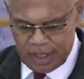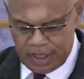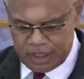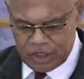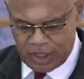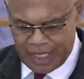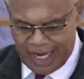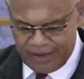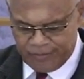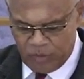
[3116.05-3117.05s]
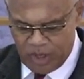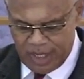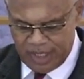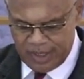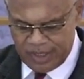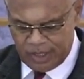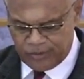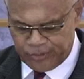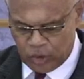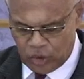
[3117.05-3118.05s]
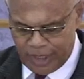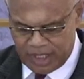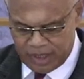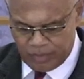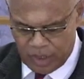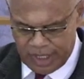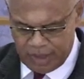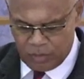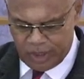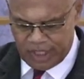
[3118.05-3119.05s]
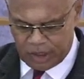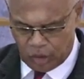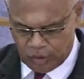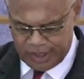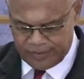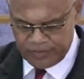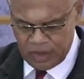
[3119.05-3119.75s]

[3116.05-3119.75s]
Is not life more than food and the body more than clothing?